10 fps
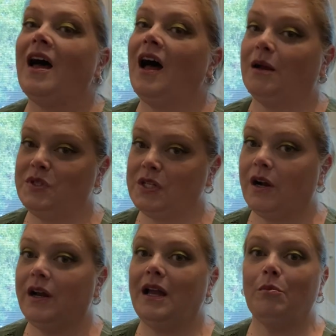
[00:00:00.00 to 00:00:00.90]
I'm
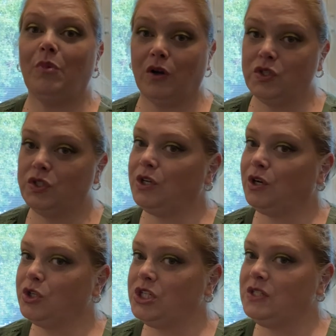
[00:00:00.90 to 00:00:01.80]
sorry, I'm partial to
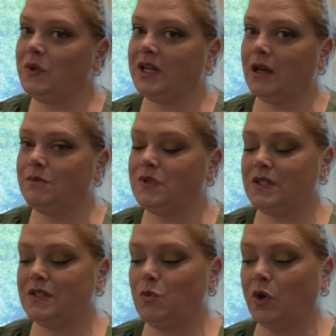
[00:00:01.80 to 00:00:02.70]
Hershey's when it comes to
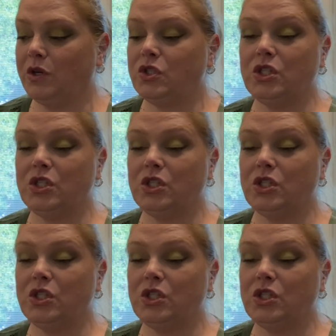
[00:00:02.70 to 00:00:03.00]
s'mores,